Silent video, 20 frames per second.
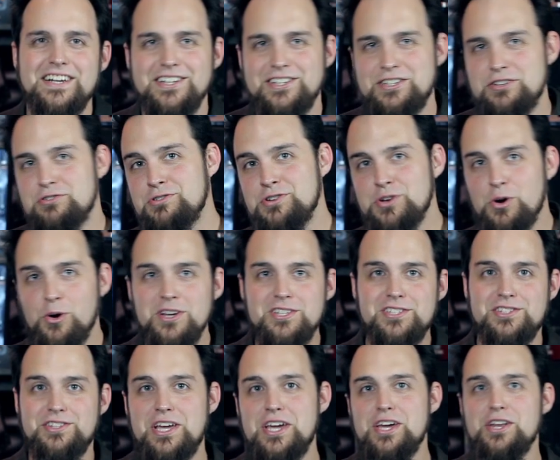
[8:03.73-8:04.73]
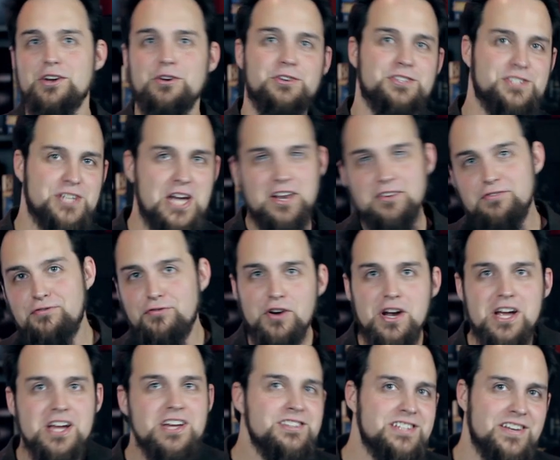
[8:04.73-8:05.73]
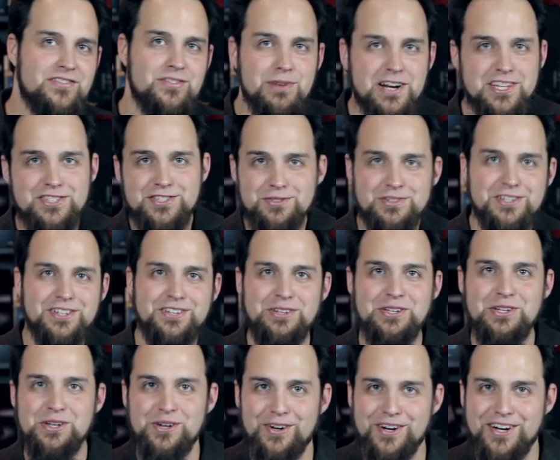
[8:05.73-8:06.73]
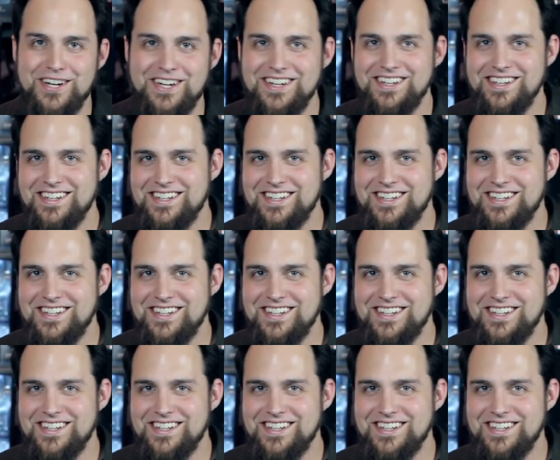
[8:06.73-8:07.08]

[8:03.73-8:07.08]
You know, noise theater, it's kind of fringe. Everybody's doing it in New York.